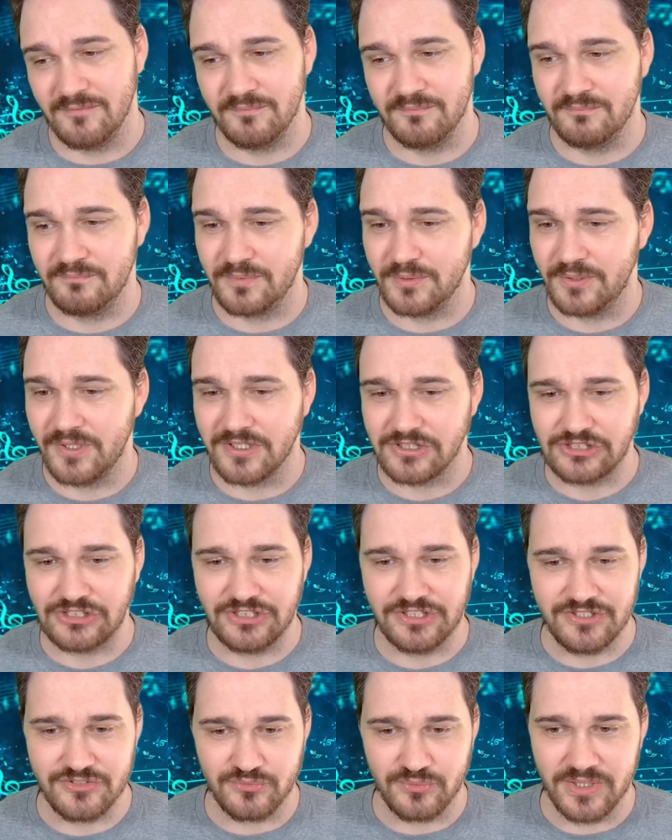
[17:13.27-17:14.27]

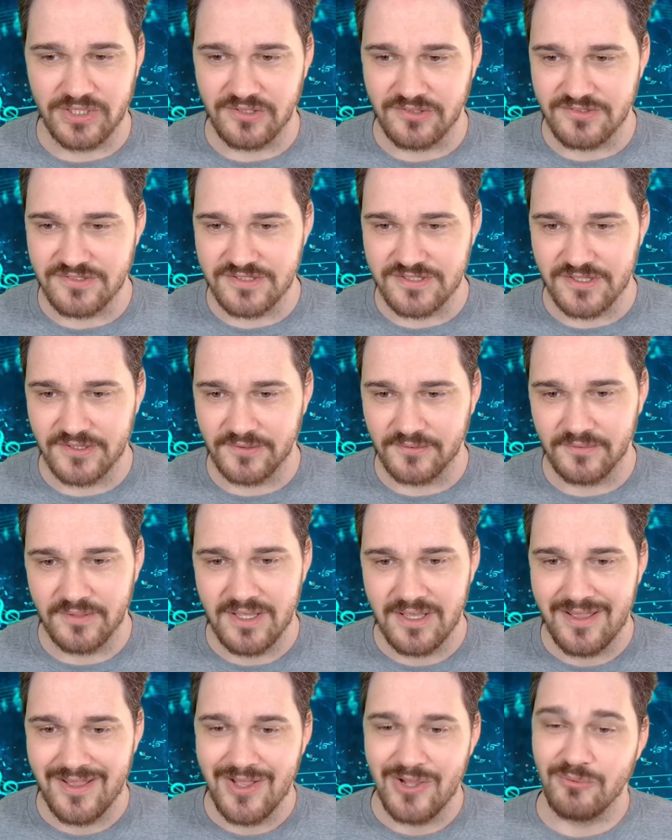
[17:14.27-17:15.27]
production as well. So
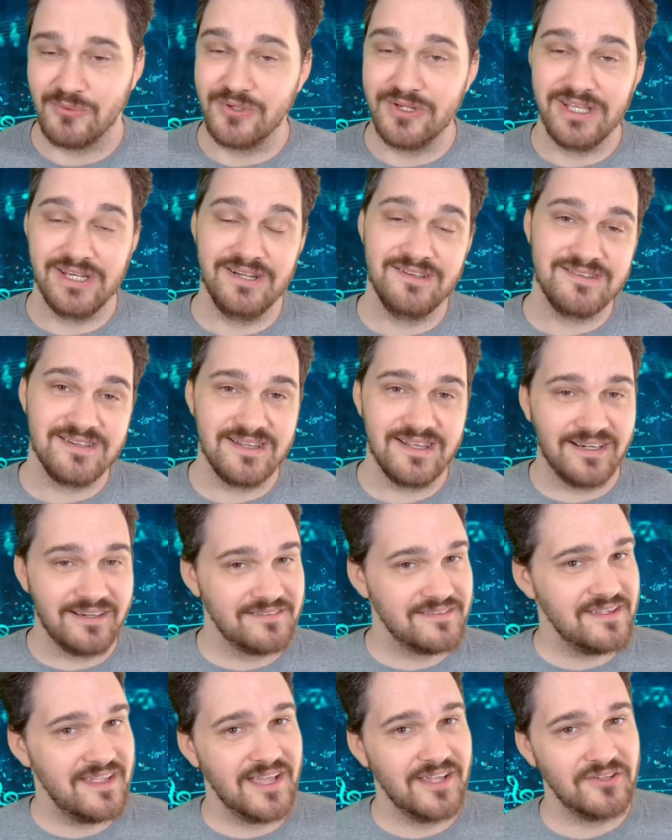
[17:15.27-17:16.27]
we'll get into that
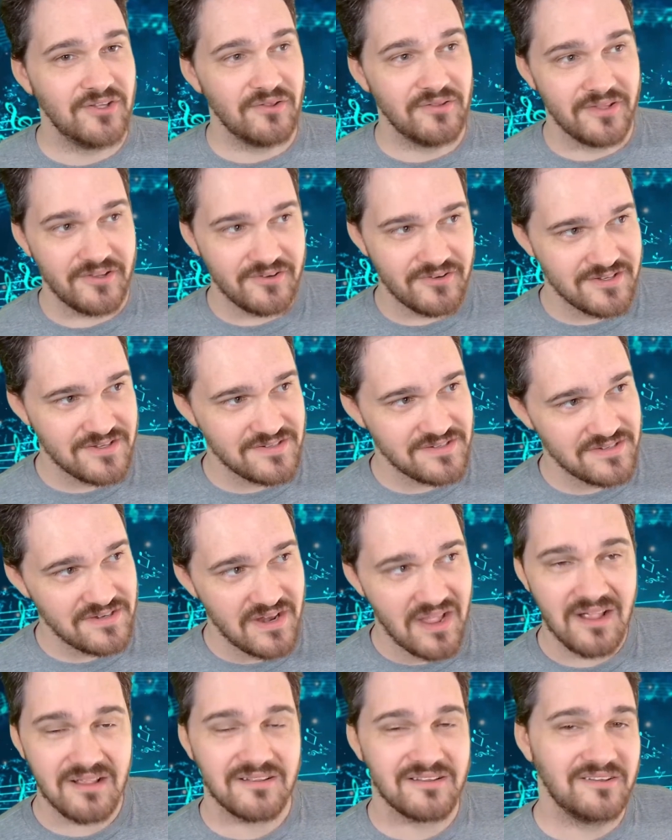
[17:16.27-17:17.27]
at the end, though. There is
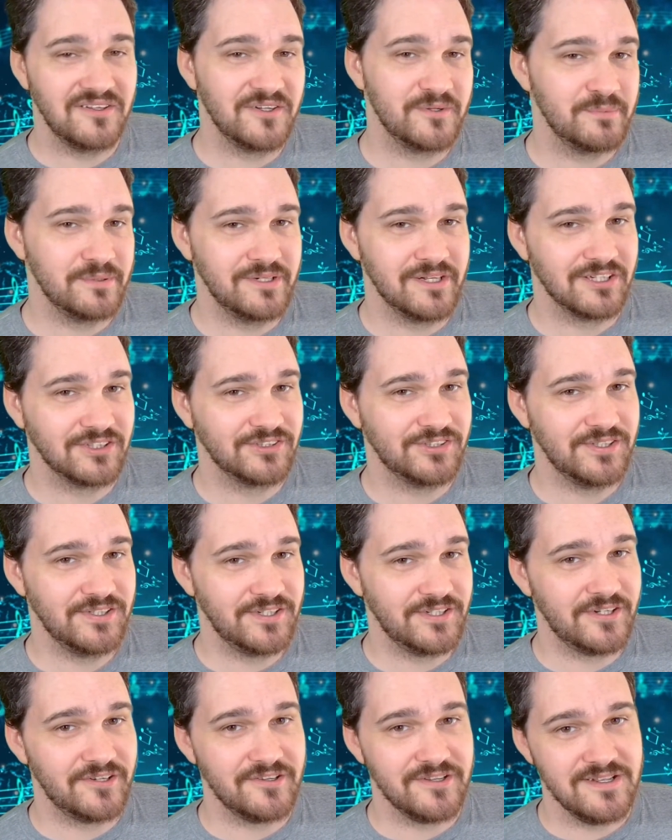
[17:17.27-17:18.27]
not clear production
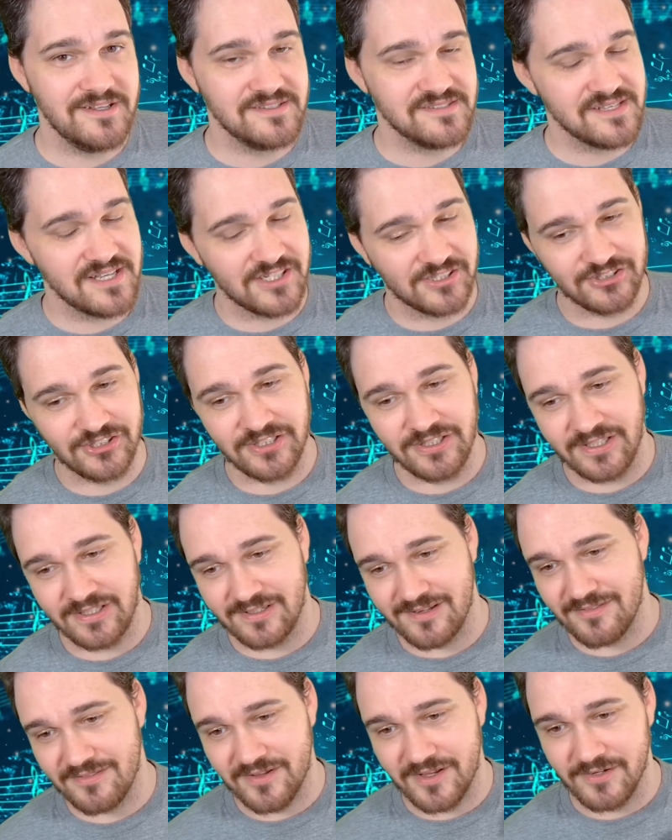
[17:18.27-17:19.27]
in our E section, and
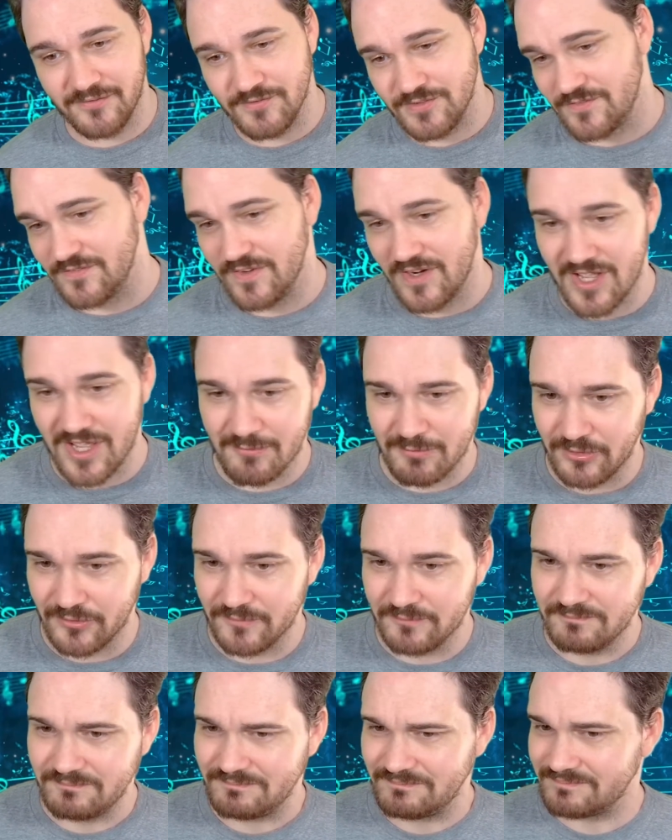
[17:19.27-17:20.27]
I thought it was
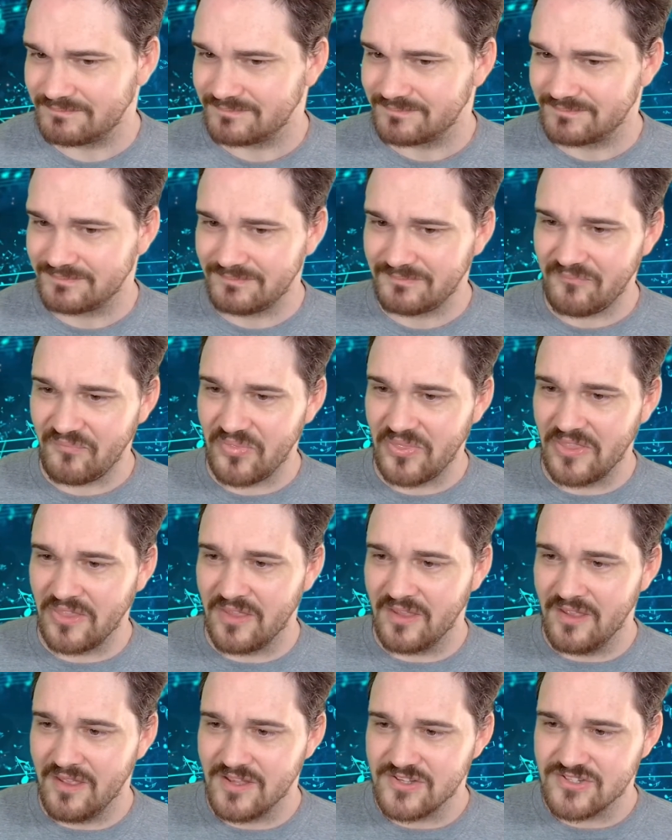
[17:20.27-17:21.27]
phenomenal.
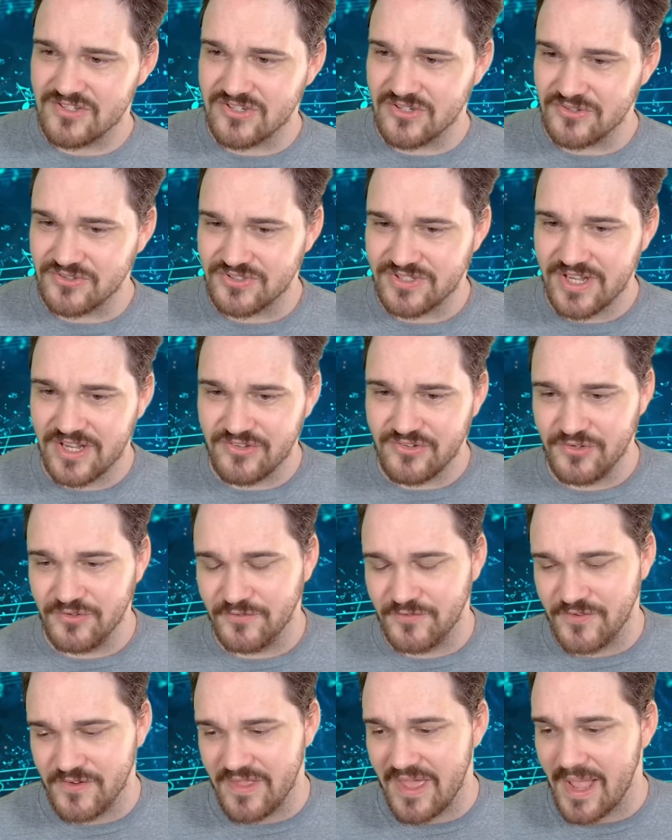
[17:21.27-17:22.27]
So stay
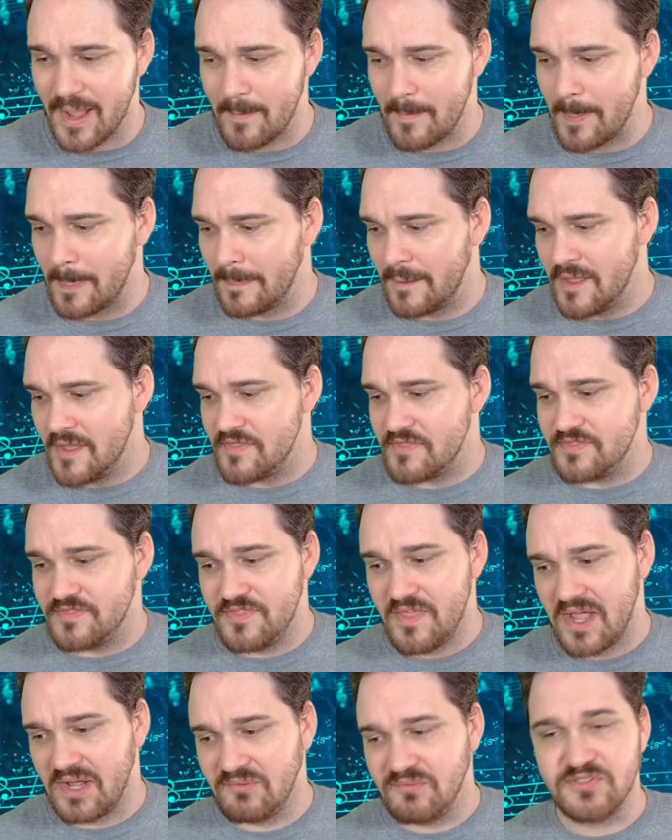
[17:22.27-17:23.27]
tuned for that.
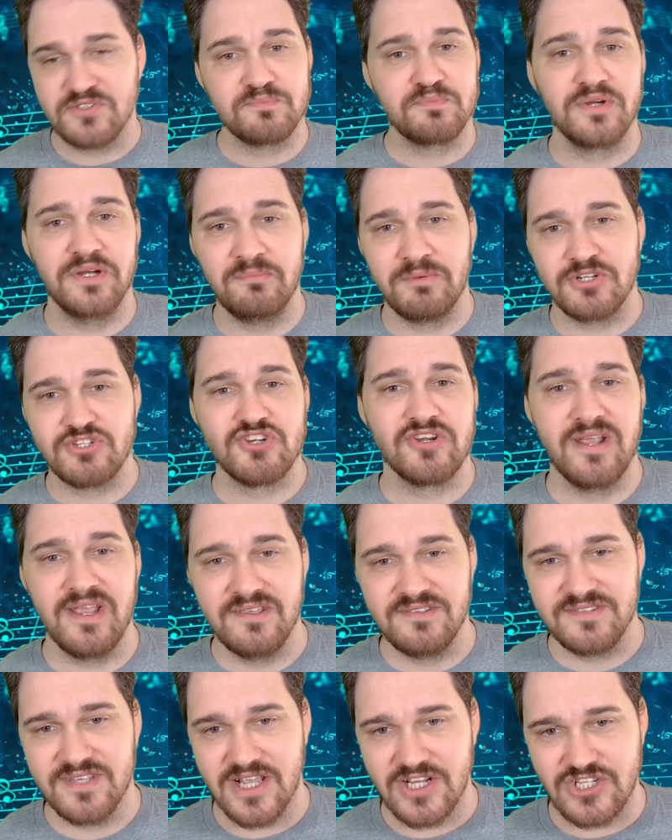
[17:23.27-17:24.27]
That was pretty much our
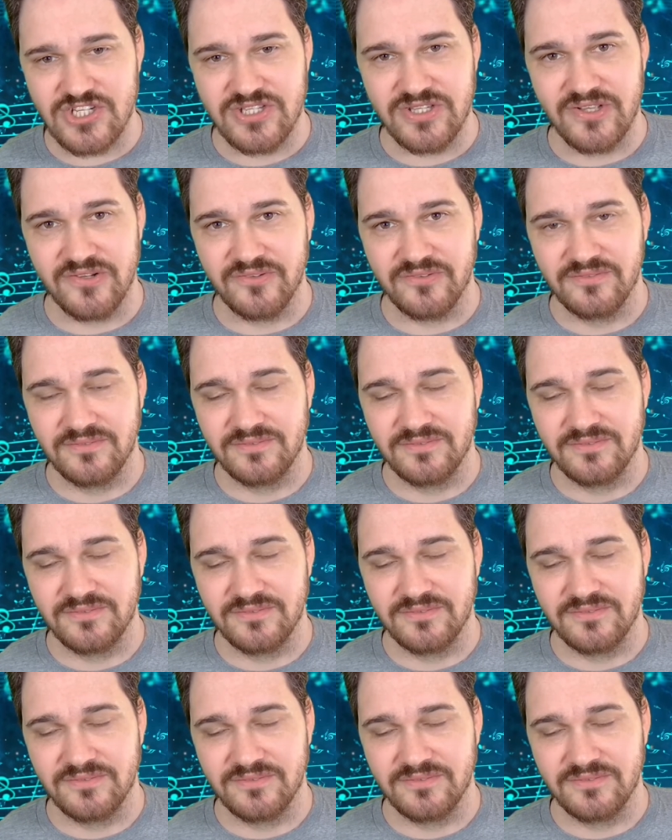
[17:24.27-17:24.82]
A section, though.